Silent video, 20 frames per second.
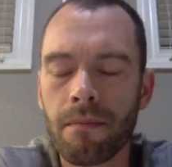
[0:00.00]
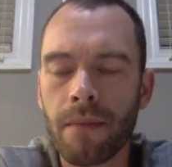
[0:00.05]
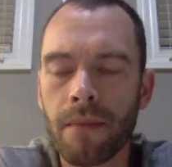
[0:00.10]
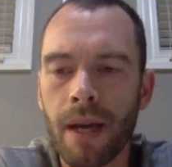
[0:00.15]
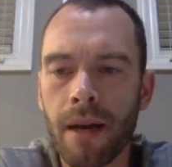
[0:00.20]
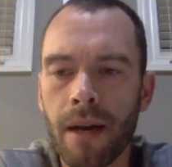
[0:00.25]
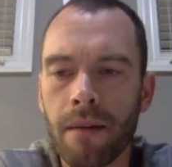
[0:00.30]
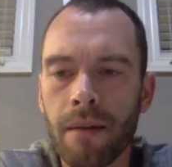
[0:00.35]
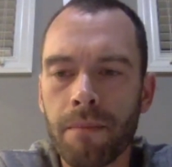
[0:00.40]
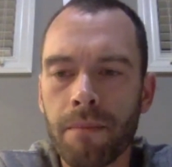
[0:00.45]

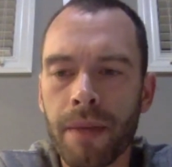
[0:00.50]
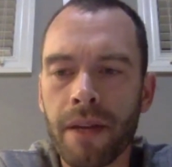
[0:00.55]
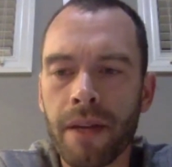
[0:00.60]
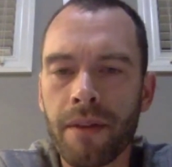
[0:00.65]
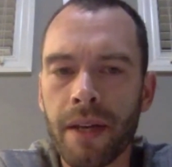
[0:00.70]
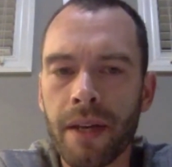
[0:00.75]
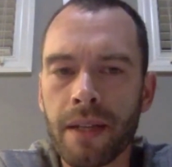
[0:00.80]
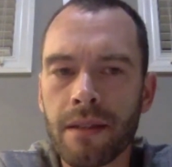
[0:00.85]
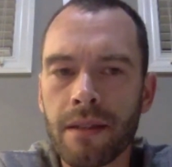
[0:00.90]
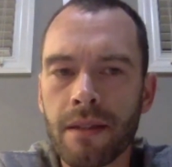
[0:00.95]
big
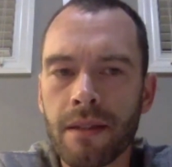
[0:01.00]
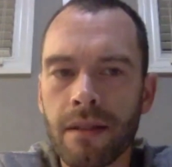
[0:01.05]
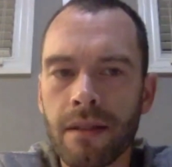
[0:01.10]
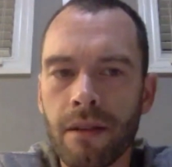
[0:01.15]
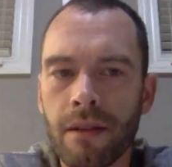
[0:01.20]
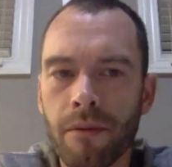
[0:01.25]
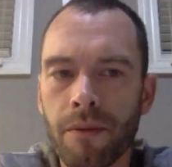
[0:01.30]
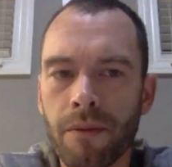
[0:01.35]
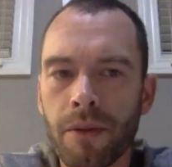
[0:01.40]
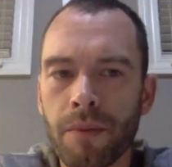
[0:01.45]
things is they're
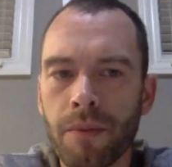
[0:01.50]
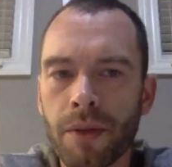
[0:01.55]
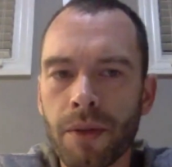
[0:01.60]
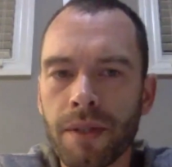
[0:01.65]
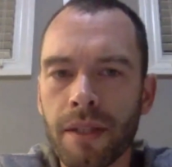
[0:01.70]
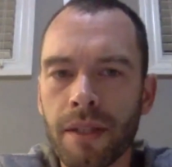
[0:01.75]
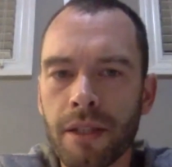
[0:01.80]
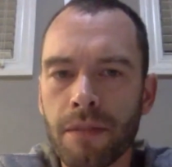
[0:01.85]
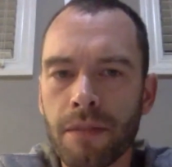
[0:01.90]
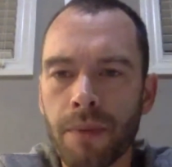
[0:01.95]

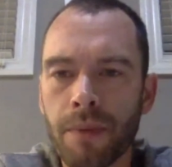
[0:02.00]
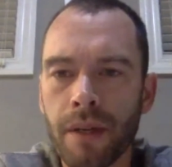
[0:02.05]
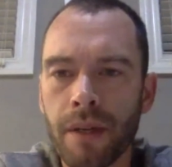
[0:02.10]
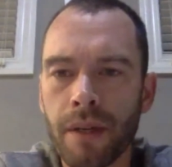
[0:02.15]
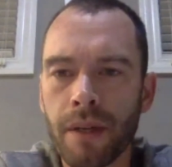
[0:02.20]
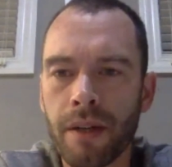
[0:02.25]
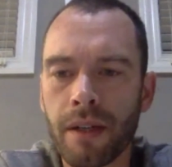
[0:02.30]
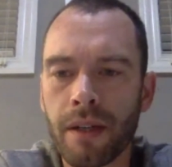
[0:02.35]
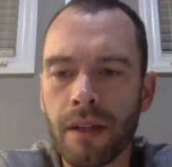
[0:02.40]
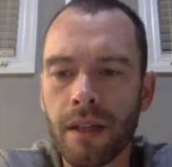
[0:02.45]

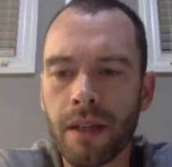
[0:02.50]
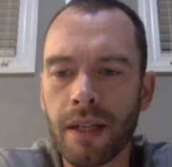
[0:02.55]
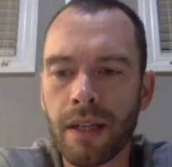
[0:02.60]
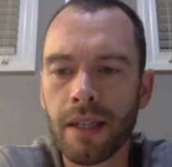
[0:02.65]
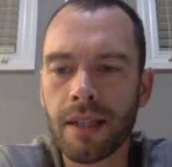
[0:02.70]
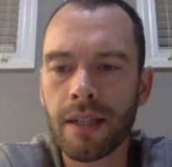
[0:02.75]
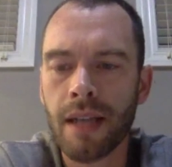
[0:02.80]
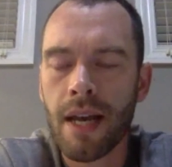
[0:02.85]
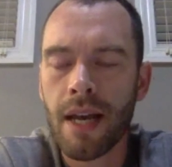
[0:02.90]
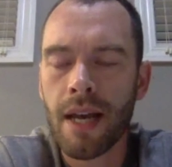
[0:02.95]
multidisciplinary
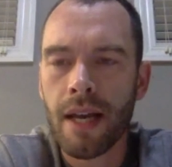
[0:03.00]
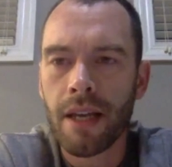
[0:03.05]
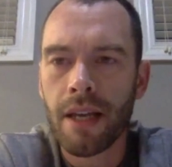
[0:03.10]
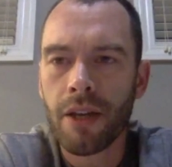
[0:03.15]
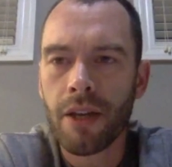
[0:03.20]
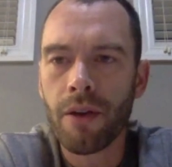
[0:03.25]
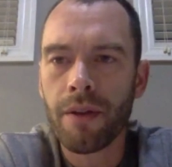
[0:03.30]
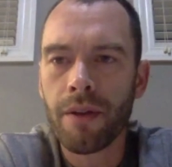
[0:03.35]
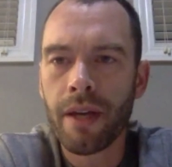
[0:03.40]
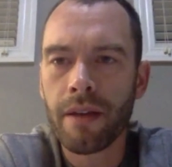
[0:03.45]
clinics.
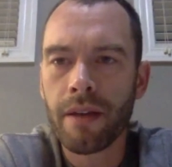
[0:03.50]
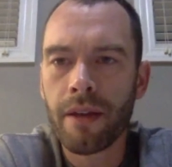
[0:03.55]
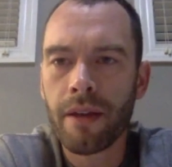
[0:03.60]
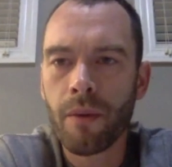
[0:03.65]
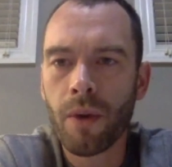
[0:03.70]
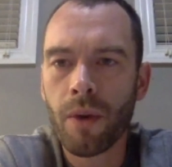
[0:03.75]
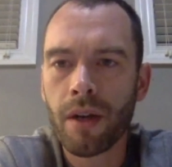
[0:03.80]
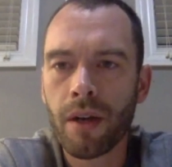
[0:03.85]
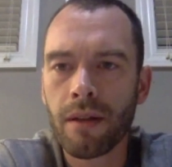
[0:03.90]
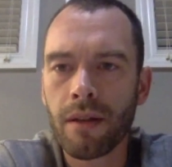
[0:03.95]
They
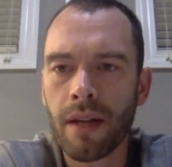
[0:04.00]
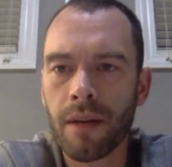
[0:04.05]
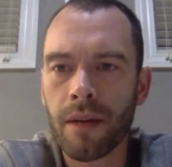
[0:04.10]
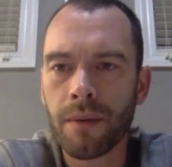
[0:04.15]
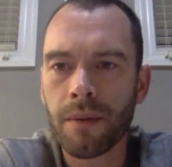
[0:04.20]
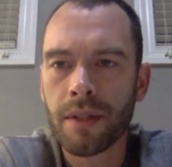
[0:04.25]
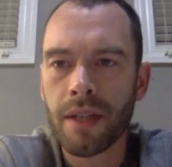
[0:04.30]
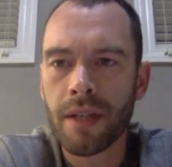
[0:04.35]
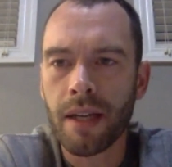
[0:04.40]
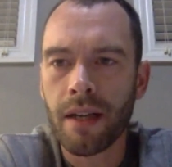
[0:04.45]
work a lot with
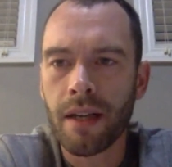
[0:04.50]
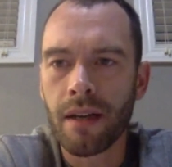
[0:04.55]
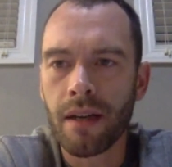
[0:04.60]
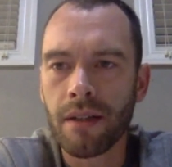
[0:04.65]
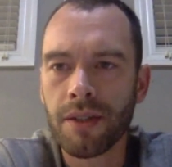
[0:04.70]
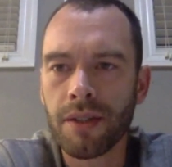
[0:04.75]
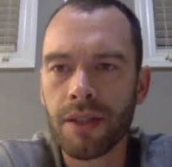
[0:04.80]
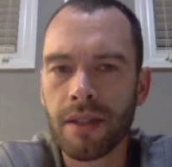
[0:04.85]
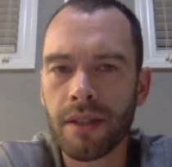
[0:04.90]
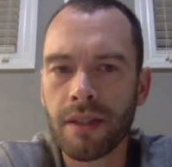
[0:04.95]

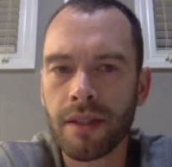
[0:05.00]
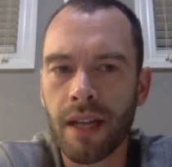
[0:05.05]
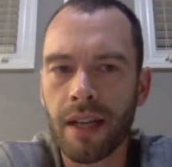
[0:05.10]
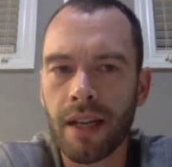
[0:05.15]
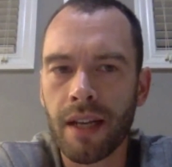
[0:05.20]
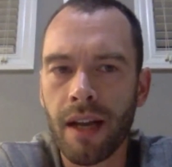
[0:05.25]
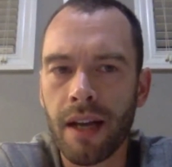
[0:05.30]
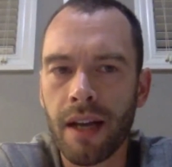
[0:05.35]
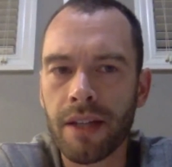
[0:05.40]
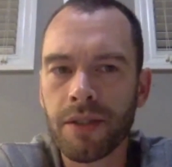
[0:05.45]
psychology and
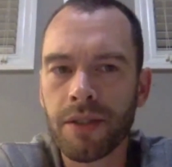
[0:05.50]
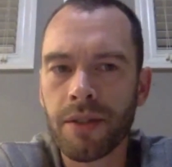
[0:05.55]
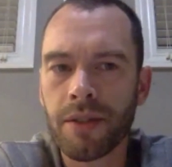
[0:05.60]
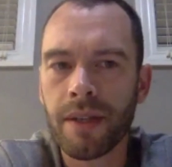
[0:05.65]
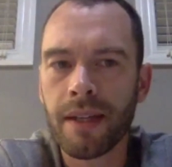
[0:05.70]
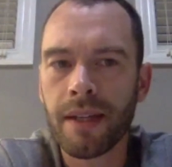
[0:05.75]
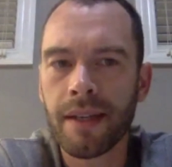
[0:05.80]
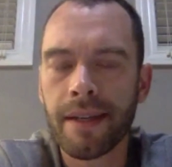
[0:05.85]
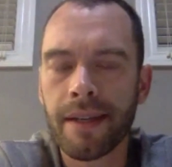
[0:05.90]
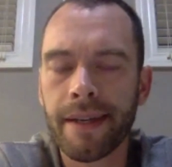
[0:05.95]

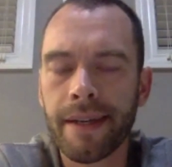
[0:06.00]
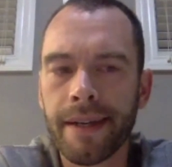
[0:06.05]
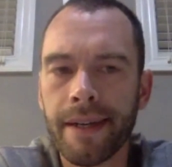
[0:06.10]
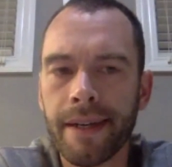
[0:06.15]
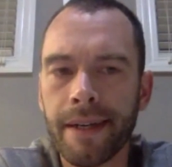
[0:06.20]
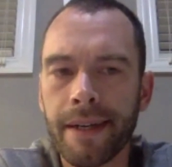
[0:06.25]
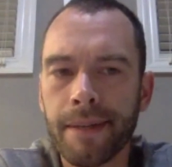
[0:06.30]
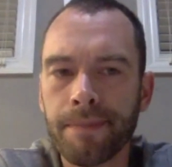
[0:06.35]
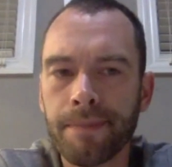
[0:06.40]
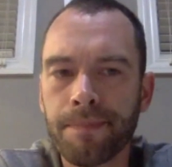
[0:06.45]
psychiatry
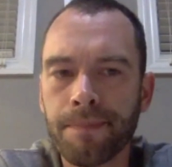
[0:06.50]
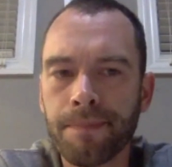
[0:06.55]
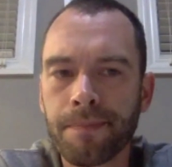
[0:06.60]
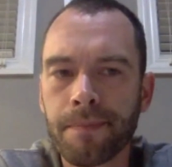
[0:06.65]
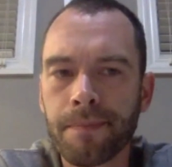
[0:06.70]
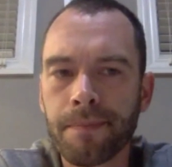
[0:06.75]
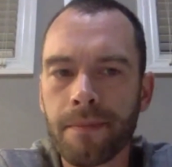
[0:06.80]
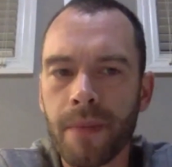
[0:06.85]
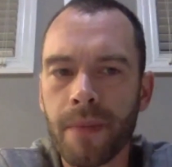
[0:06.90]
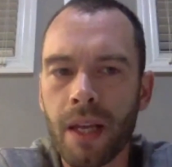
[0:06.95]
and
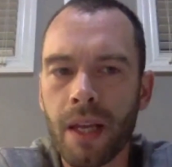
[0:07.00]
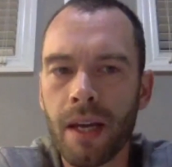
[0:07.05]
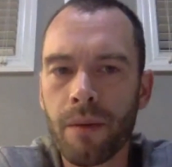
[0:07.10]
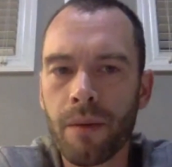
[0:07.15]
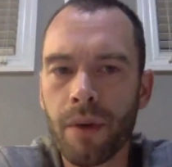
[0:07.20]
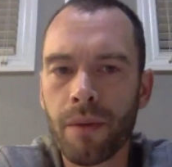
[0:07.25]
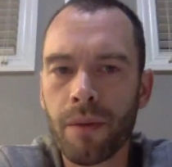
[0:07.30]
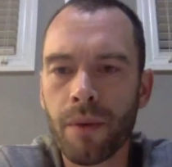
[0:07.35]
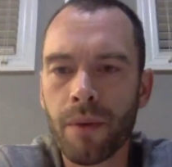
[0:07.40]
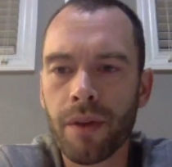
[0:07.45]

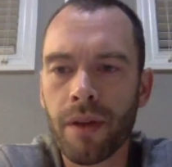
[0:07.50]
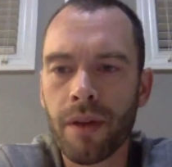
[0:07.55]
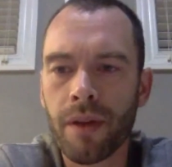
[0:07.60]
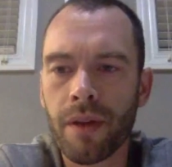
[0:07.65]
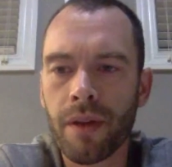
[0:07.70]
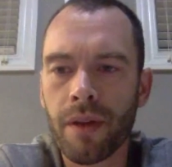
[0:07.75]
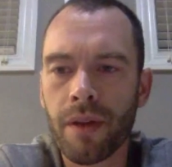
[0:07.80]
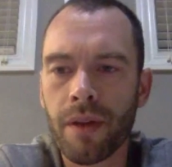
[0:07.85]
with other